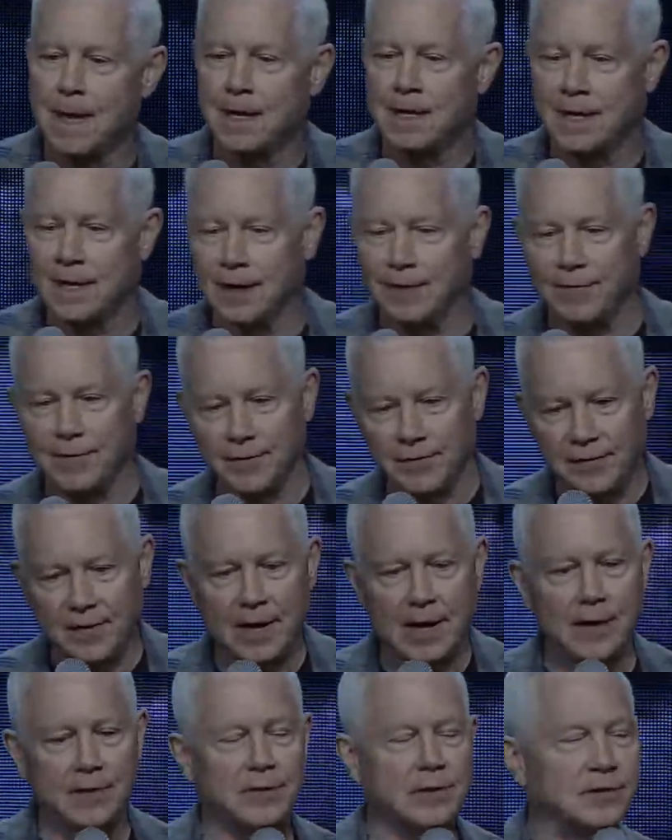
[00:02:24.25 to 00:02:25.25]
of the
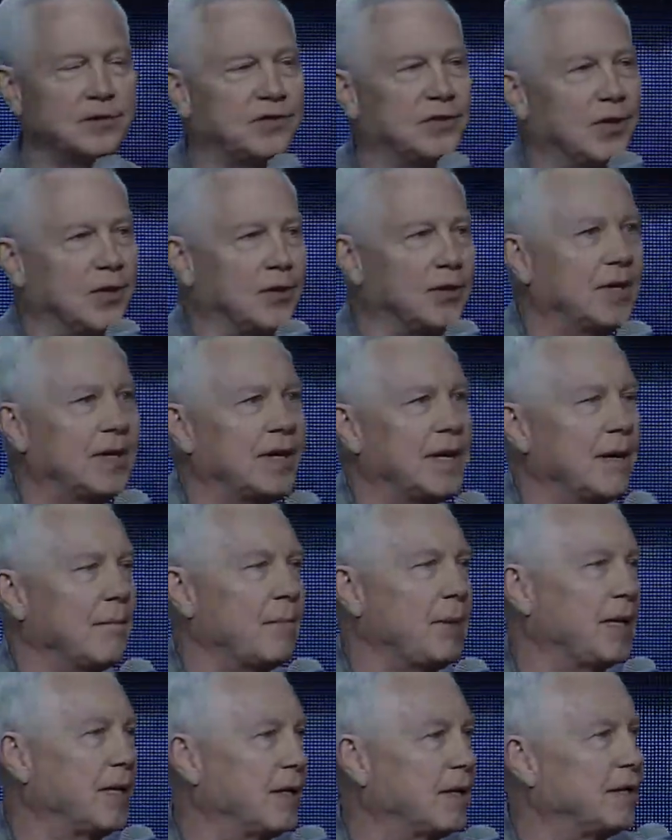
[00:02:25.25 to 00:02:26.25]
Father. So,
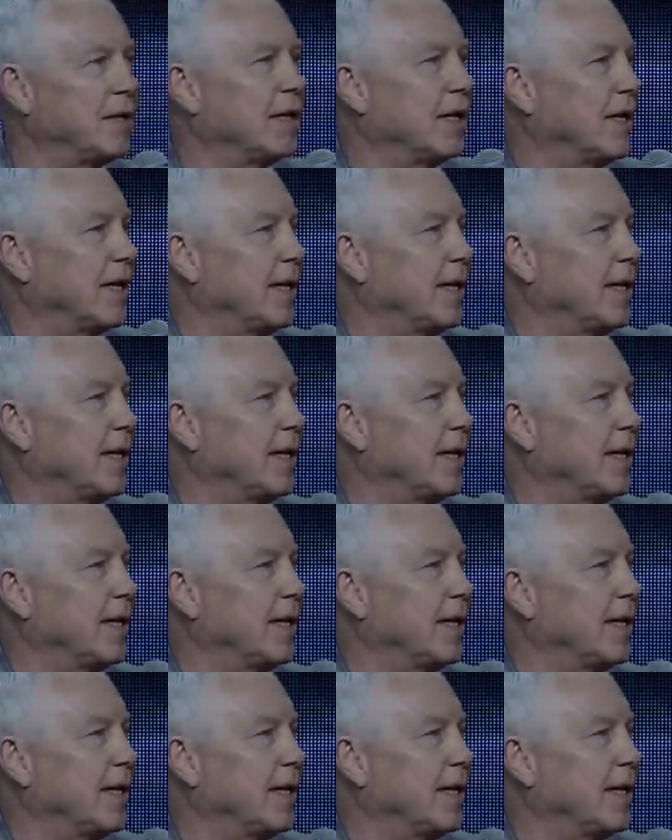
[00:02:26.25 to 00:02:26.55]
Baron,